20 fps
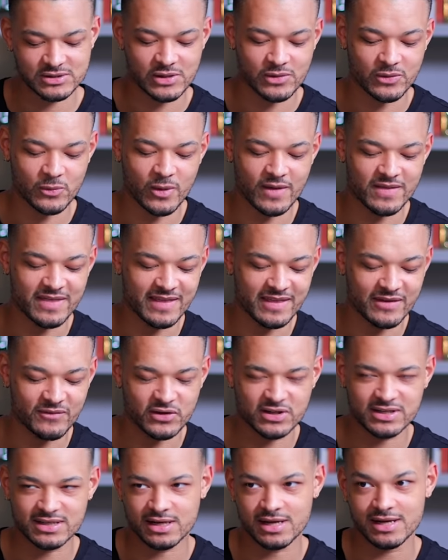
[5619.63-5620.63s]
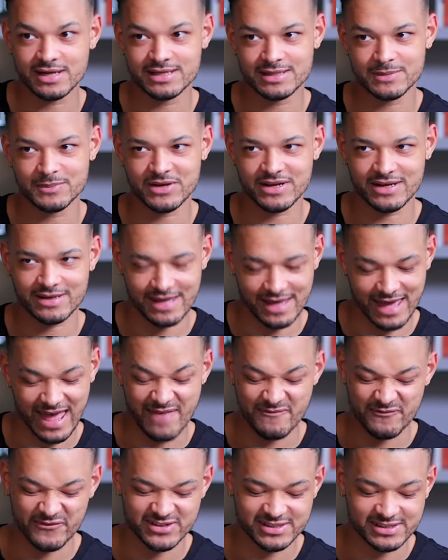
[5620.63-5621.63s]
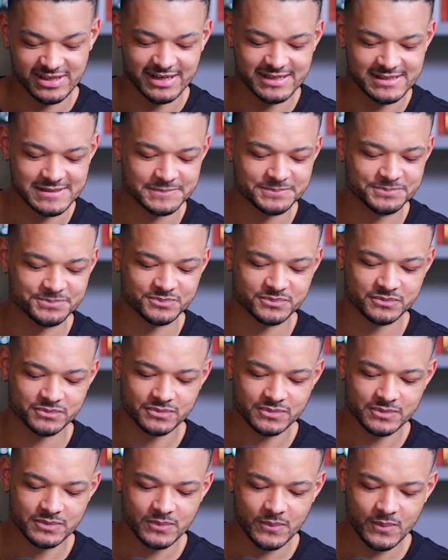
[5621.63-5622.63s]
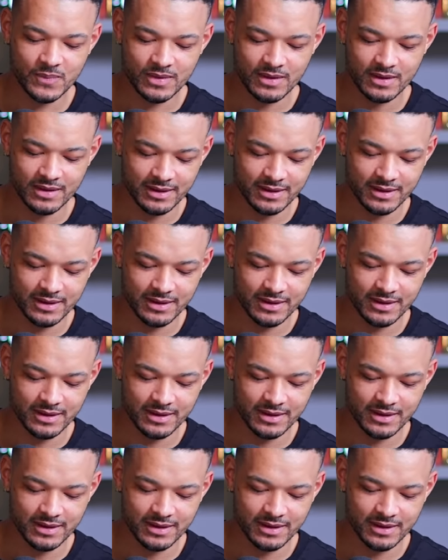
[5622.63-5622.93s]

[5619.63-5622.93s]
So the word that they've underlined, I'm going to emphasize. Okay.